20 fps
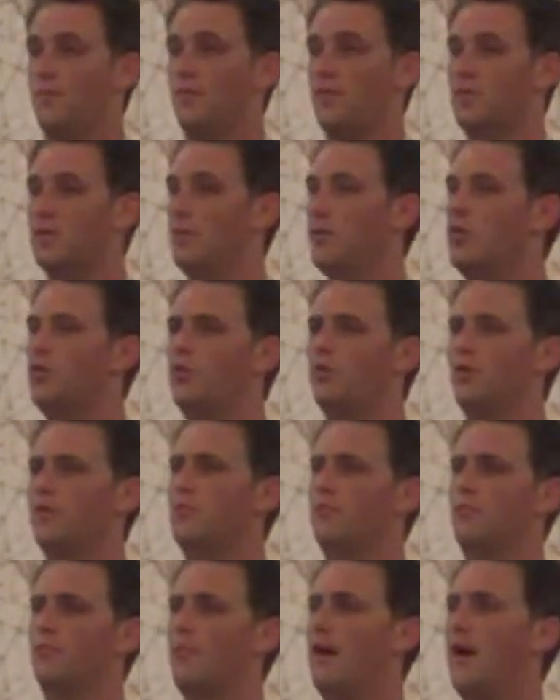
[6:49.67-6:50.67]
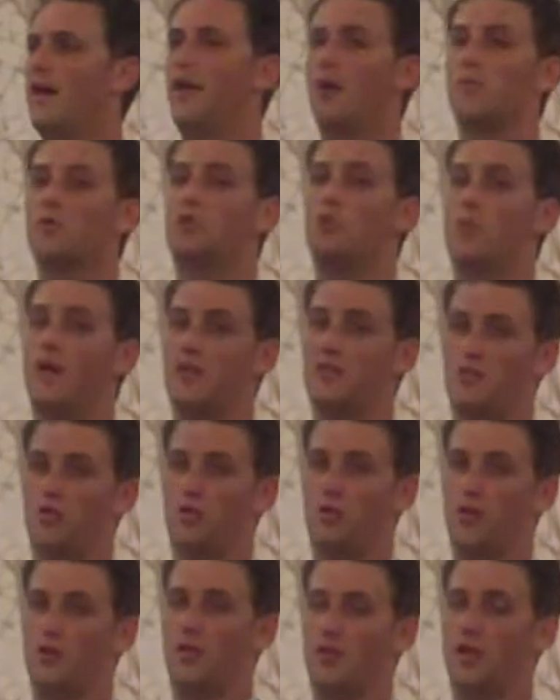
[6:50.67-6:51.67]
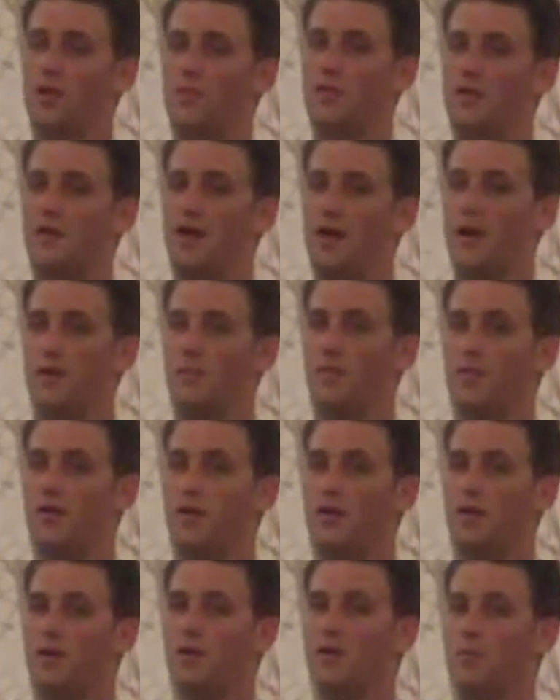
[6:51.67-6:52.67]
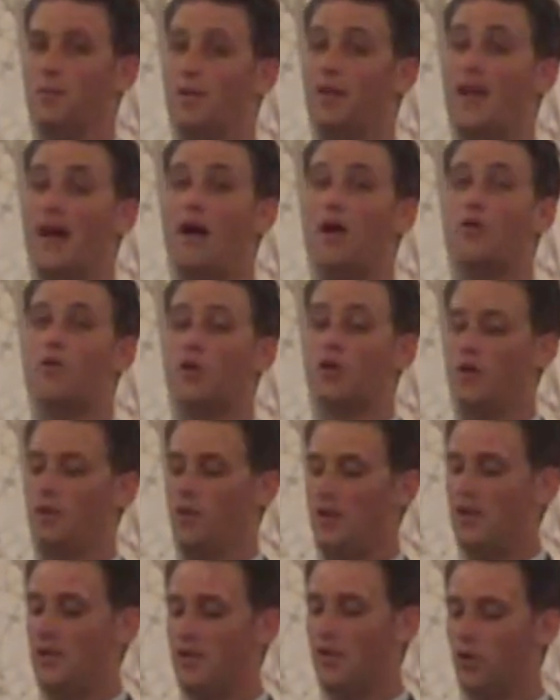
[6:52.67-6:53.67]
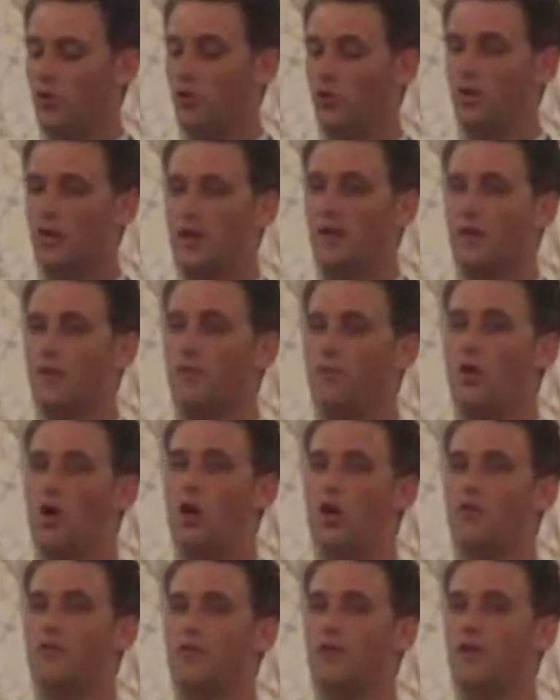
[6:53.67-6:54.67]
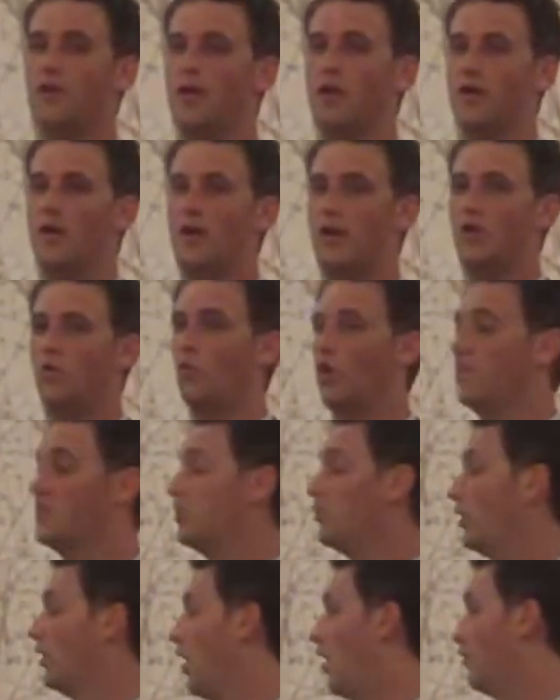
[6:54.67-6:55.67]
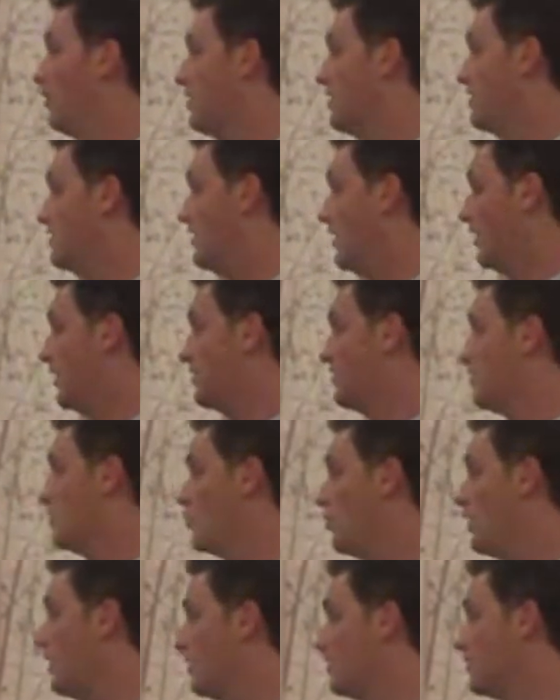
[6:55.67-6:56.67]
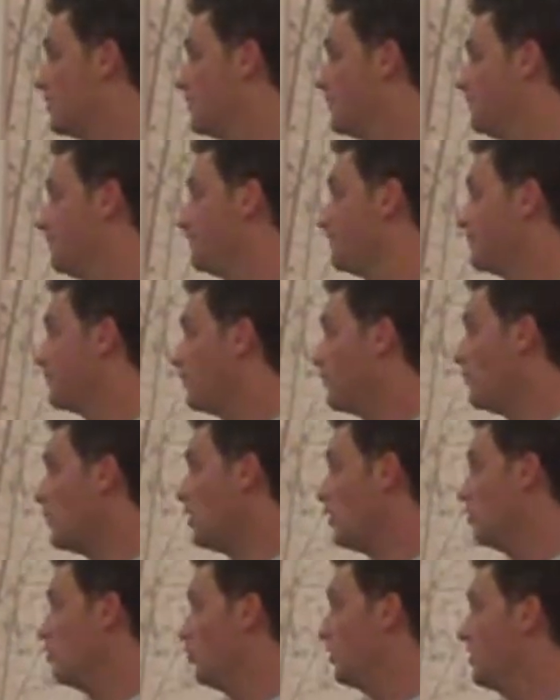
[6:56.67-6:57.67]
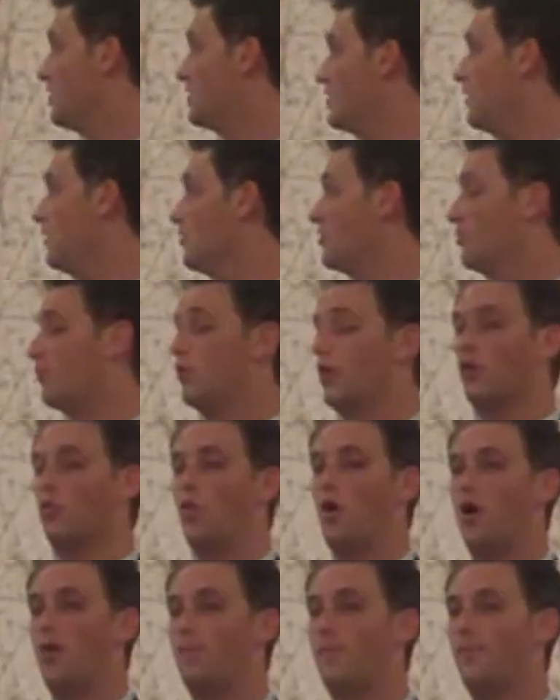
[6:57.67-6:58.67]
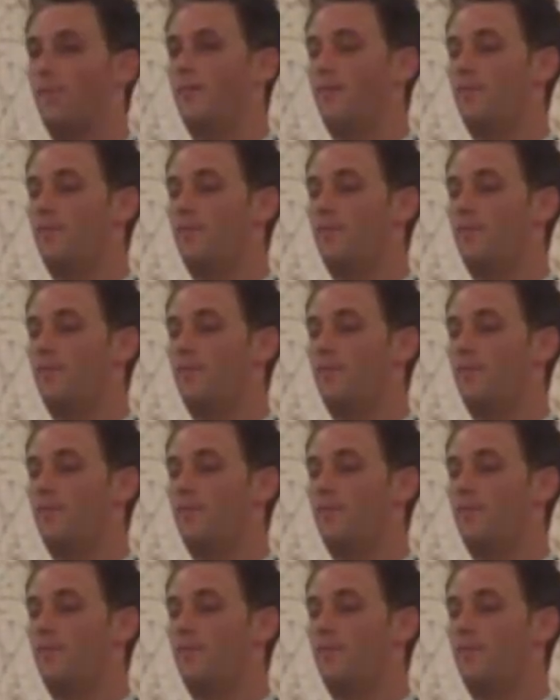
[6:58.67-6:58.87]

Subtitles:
Somebody who couldn't buy a number 2 pencil when the company died. But now they're integrally involved in what's going on with these tickets and suites. You can see there's a brick wall.